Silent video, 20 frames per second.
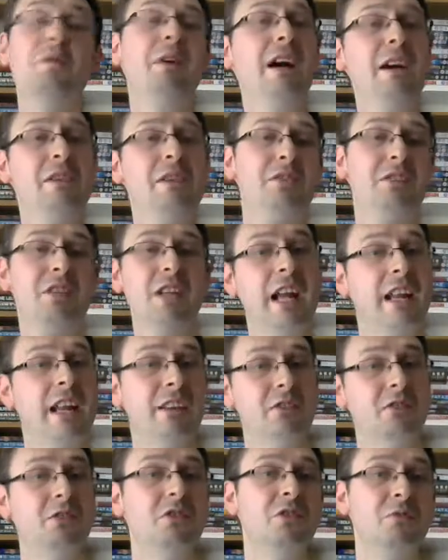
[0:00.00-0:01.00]

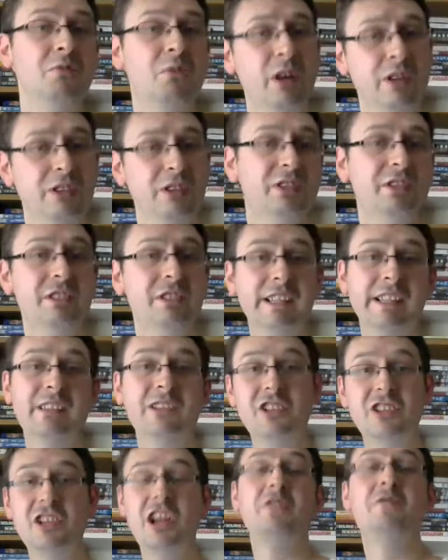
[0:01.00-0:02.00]
Skeletor wasn't in
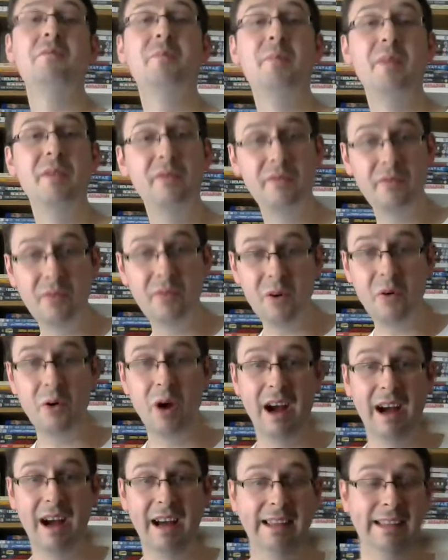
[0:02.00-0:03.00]
jail
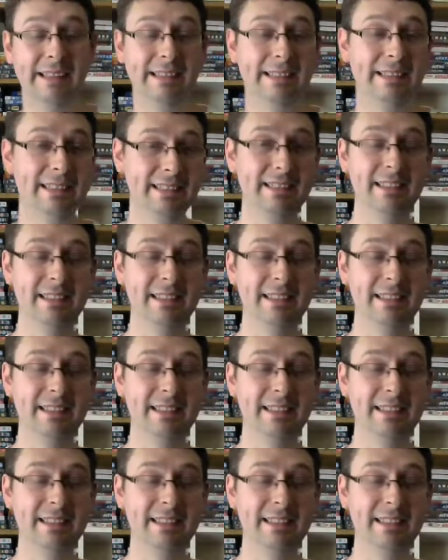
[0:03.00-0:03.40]
beforehand.